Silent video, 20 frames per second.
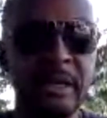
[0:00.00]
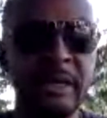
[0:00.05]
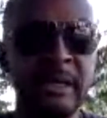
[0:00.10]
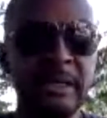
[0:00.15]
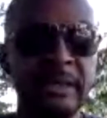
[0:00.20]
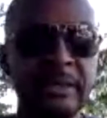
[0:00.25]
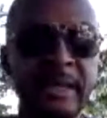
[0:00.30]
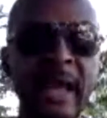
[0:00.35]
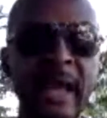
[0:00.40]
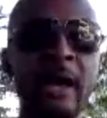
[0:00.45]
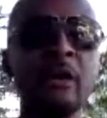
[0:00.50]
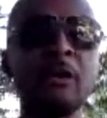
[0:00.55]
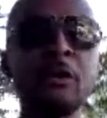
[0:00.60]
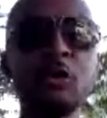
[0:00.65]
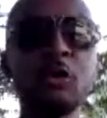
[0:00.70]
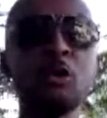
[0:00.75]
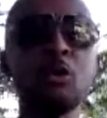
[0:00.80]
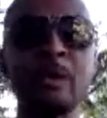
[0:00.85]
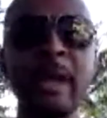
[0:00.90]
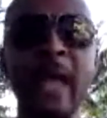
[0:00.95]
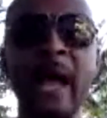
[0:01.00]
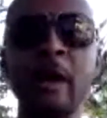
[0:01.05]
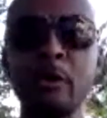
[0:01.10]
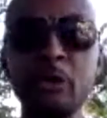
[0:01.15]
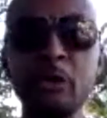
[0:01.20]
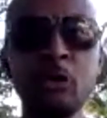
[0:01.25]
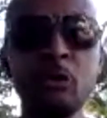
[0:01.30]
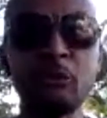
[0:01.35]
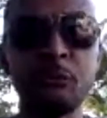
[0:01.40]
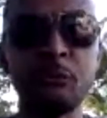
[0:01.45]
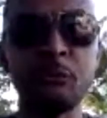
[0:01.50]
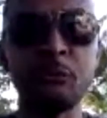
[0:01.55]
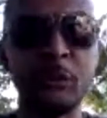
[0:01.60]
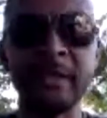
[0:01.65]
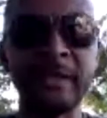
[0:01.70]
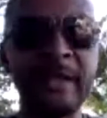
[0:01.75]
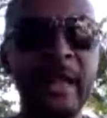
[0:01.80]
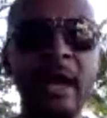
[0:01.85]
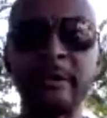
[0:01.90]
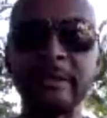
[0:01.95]
now you've
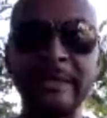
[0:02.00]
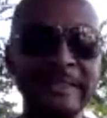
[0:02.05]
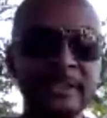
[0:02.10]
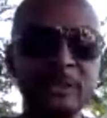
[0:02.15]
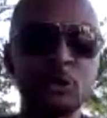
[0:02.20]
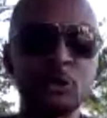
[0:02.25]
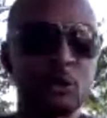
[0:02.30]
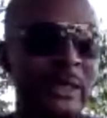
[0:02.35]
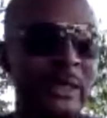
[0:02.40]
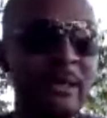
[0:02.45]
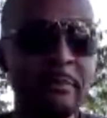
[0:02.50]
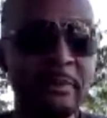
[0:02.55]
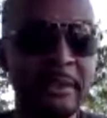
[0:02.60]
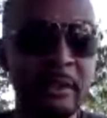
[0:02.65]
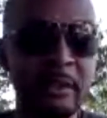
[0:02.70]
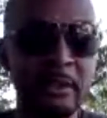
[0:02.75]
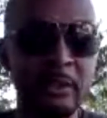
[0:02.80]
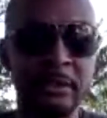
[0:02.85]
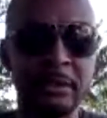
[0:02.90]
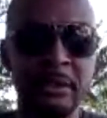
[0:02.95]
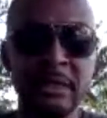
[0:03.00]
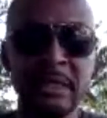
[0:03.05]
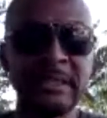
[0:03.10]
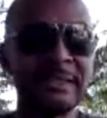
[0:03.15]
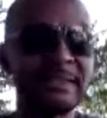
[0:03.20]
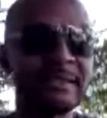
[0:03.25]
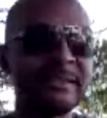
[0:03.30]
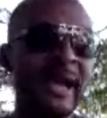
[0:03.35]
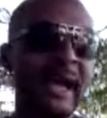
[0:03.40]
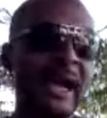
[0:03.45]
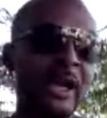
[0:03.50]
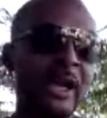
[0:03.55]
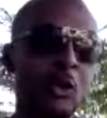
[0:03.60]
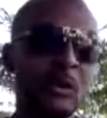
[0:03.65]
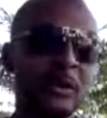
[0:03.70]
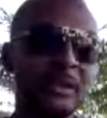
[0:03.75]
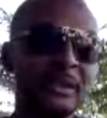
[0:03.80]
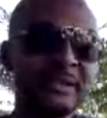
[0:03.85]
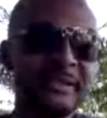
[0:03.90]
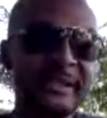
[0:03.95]
figured out that the dream killer is not
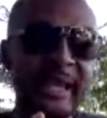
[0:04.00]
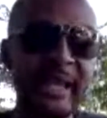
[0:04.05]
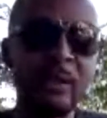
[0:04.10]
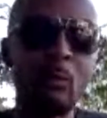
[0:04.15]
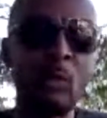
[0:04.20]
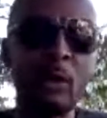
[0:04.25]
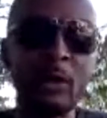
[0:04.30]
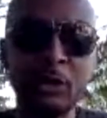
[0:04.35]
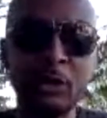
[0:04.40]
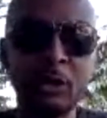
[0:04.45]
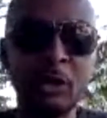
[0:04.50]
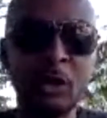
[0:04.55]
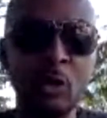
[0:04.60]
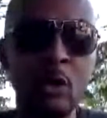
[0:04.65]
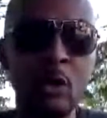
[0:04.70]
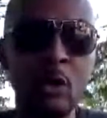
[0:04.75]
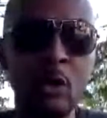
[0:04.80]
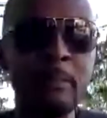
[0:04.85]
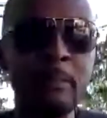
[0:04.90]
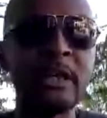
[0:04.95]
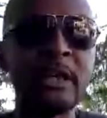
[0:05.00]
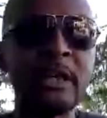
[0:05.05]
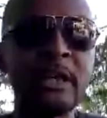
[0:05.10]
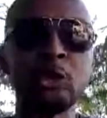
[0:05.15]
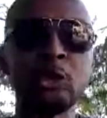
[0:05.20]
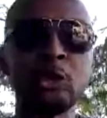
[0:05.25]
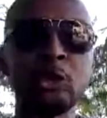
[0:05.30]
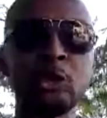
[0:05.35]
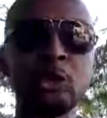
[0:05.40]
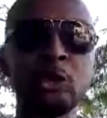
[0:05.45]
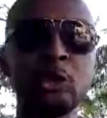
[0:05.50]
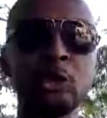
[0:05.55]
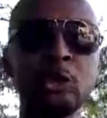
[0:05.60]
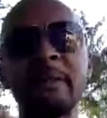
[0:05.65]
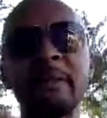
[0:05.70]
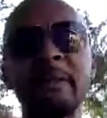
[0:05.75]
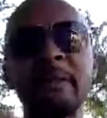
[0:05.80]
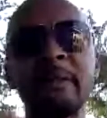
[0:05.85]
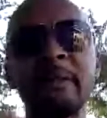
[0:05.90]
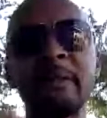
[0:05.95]
going the same where you're going because you
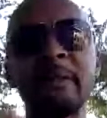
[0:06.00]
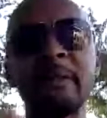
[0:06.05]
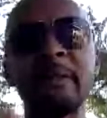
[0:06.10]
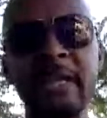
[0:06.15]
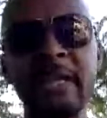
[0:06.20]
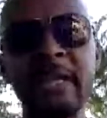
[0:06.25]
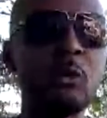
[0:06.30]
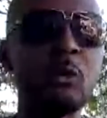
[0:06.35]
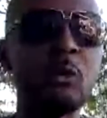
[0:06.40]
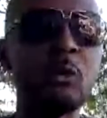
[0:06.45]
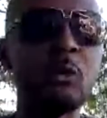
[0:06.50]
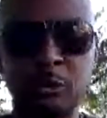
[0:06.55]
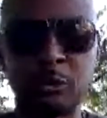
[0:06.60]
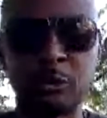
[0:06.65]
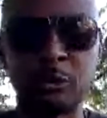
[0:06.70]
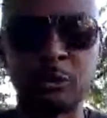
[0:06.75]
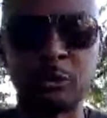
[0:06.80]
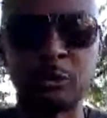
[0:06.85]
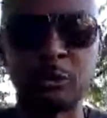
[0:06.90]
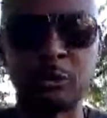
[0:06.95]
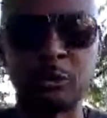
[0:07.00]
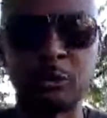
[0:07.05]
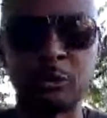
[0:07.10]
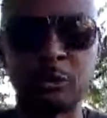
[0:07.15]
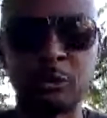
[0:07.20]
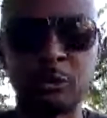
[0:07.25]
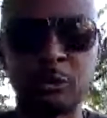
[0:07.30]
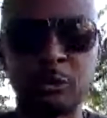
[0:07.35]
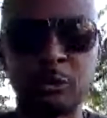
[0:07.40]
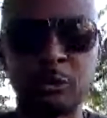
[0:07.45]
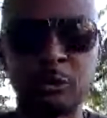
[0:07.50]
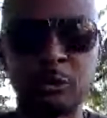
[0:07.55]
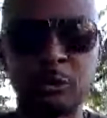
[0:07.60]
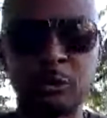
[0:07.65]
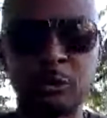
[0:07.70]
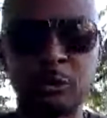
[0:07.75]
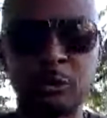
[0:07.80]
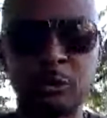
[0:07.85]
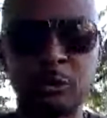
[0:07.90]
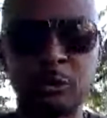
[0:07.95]
allowed it to take you off track of where you were
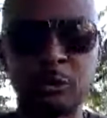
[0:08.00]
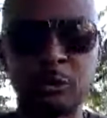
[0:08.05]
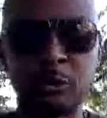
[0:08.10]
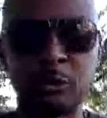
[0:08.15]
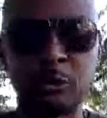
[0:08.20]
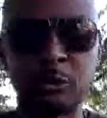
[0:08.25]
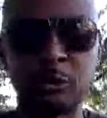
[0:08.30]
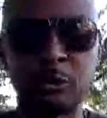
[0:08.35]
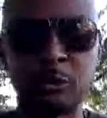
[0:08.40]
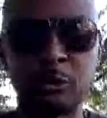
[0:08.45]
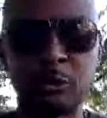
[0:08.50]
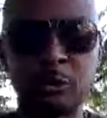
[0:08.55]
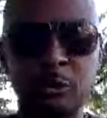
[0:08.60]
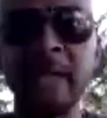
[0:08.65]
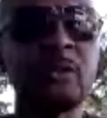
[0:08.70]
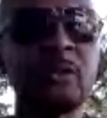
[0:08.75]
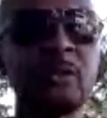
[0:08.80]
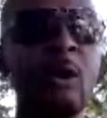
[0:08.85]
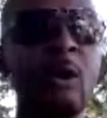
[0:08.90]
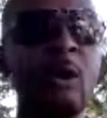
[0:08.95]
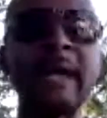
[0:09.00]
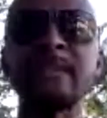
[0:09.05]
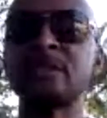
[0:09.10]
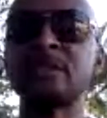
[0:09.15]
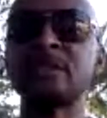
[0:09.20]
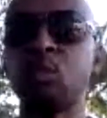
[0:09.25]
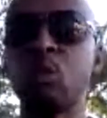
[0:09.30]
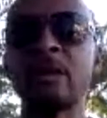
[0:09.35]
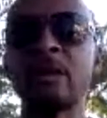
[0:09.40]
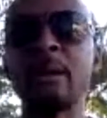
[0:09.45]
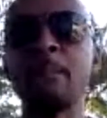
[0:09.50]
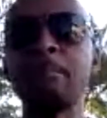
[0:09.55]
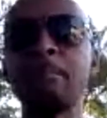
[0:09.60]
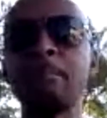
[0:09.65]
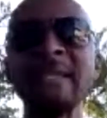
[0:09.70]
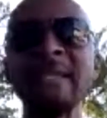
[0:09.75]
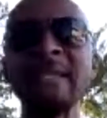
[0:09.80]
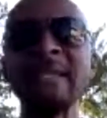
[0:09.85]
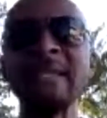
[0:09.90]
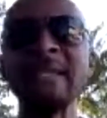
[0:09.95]
going, right? So I just want
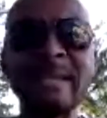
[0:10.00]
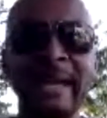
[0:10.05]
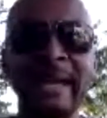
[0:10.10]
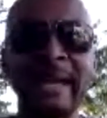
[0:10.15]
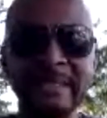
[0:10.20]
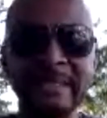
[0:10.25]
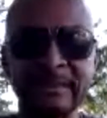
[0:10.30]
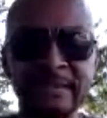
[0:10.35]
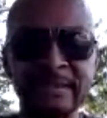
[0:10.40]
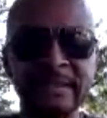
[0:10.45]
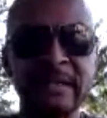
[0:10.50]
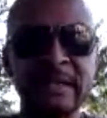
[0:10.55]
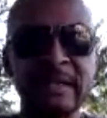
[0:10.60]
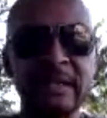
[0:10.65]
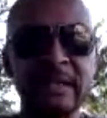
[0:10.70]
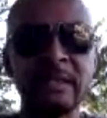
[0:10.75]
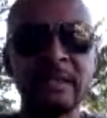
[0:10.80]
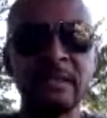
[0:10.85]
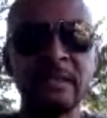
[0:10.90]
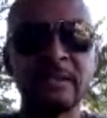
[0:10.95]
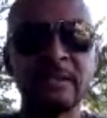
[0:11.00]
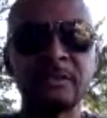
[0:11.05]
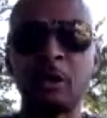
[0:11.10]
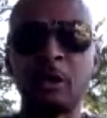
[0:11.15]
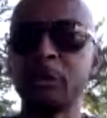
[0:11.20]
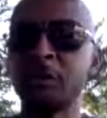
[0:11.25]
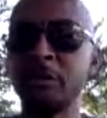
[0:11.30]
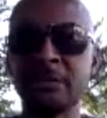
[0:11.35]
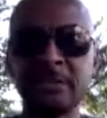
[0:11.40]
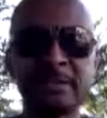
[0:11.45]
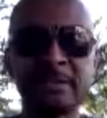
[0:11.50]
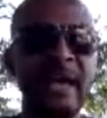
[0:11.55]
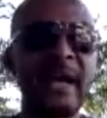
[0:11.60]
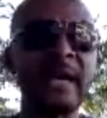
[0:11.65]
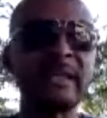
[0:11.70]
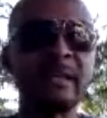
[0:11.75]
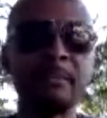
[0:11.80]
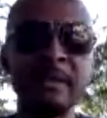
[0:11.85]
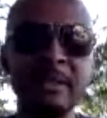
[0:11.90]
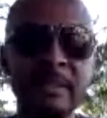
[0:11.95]
to be nice. So you
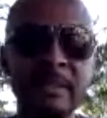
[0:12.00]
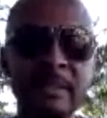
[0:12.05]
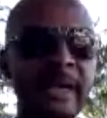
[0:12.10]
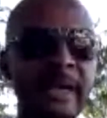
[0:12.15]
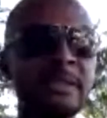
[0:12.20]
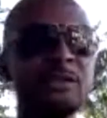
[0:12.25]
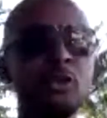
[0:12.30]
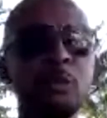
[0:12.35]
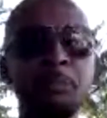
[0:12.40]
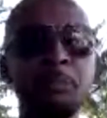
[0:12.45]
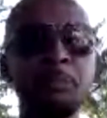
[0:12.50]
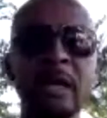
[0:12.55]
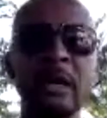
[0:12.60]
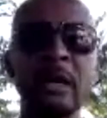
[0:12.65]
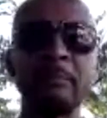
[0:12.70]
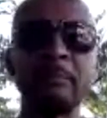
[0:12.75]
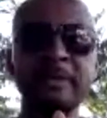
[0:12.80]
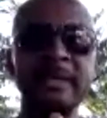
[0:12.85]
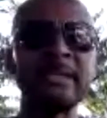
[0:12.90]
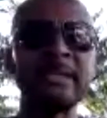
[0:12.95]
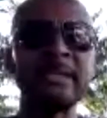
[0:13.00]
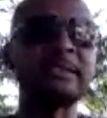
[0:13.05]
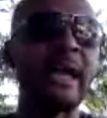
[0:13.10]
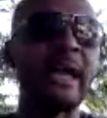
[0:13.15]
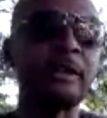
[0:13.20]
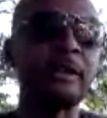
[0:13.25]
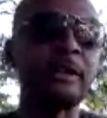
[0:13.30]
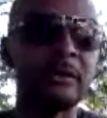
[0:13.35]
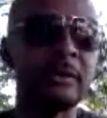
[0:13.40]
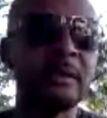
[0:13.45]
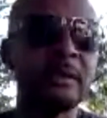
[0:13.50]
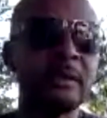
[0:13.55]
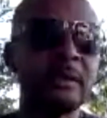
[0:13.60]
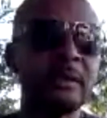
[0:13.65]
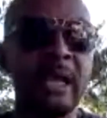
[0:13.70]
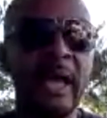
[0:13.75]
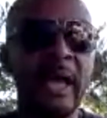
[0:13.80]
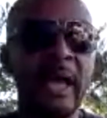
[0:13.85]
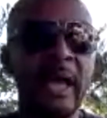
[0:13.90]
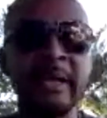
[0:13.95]
decide to be nice. You pick up the hitchhiker,
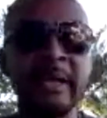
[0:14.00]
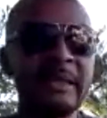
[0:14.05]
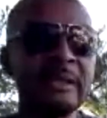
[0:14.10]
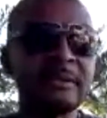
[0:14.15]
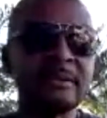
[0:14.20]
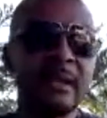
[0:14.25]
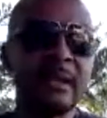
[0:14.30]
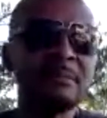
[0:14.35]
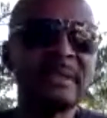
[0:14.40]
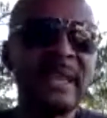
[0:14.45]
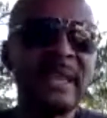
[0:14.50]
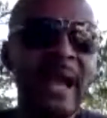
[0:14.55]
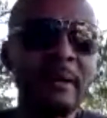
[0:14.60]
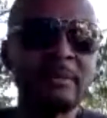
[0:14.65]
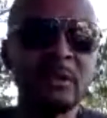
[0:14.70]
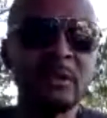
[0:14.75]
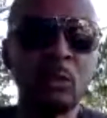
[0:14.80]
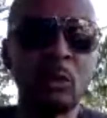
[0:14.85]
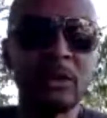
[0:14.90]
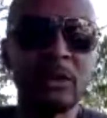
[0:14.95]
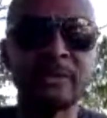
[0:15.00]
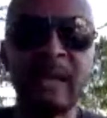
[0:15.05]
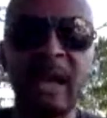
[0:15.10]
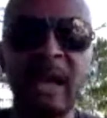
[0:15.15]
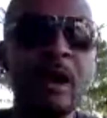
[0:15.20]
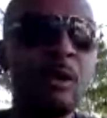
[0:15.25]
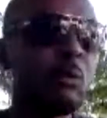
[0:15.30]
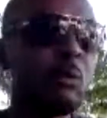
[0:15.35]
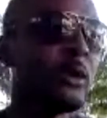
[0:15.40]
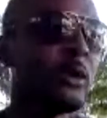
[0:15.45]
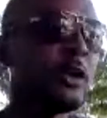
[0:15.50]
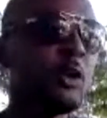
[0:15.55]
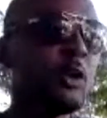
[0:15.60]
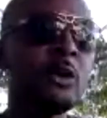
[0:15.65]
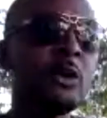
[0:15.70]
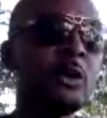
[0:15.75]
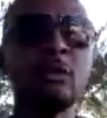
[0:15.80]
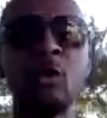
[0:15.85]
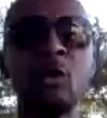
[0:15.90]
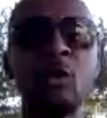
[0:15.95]
and sometimes it works out. We're
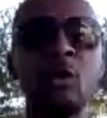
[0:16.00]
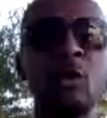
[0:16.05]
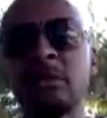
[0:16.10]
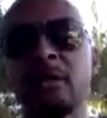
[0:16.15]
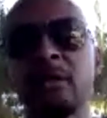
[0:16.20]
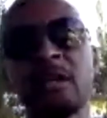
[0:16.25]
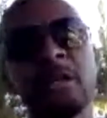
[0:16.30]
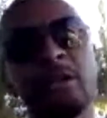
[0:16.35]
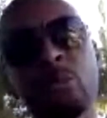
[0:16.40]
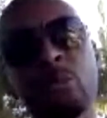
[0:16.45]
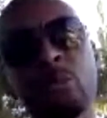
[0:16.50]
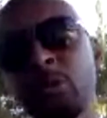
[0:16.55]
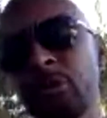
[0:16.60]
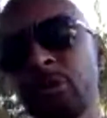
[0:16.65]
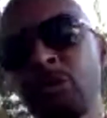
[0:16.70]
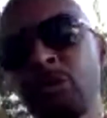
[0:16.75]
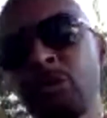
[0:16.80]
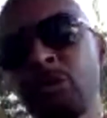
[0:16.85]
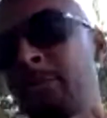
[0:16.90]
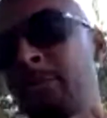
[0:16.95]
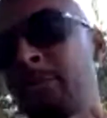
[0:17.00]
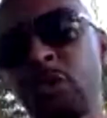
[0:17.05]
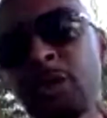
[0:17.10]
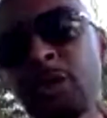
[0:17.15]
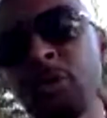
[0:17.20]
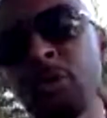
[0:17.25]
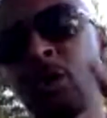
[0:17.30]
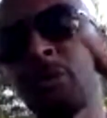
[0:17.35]
going north. I'm going north.